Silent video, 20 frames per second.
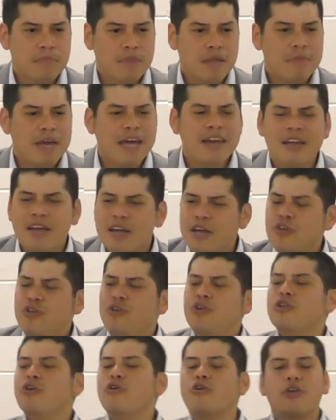Man,
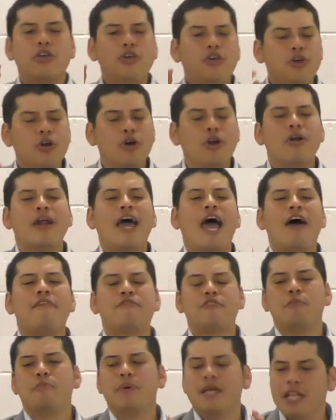you, look, you don't
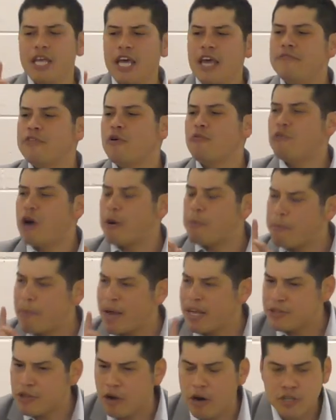have to believe the
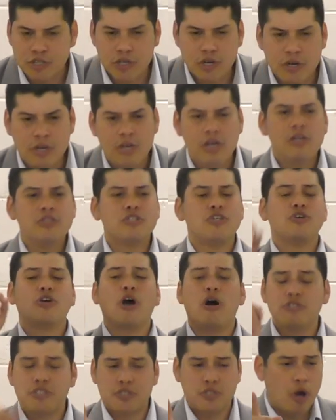reprobate doctrine to
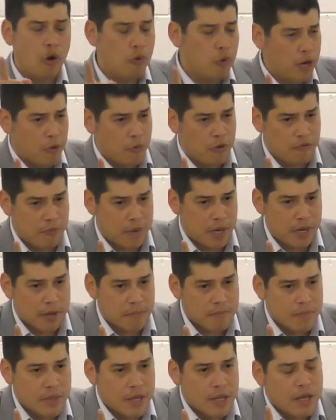go soul winning with me.
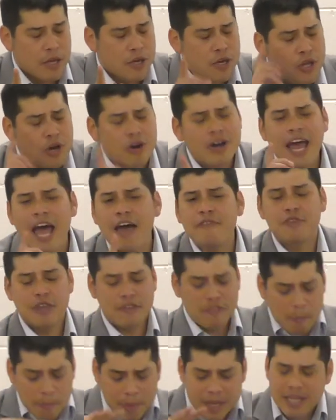You don't have to
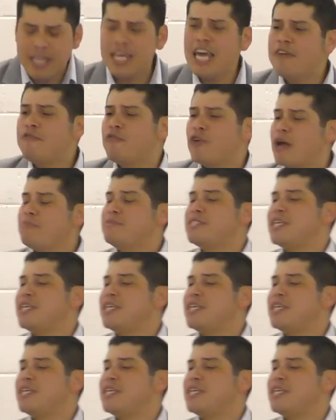even believe what I'm